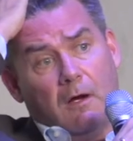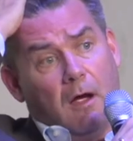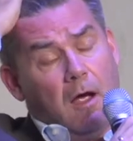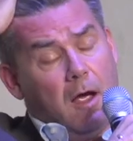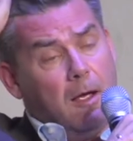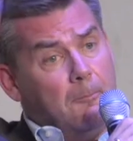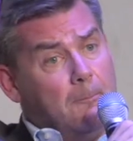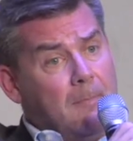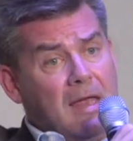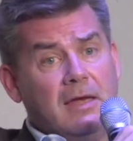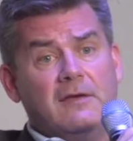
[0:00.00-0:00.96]
Uh,
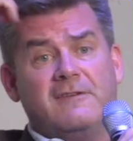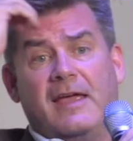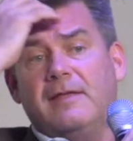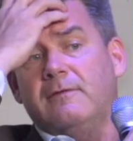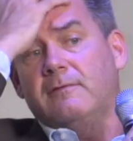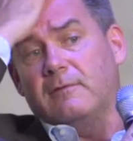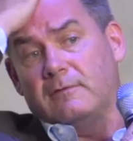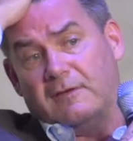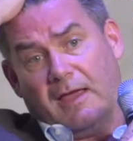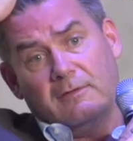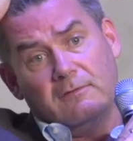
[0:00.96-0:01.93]
many tens and
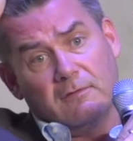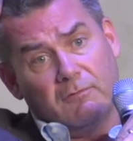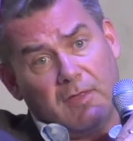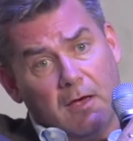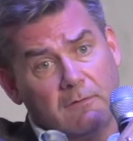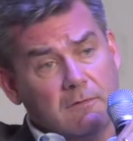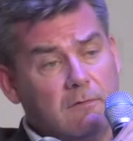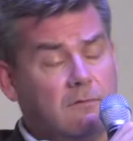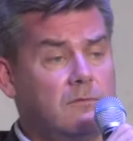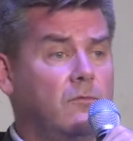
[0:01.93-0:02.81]
tens of thousands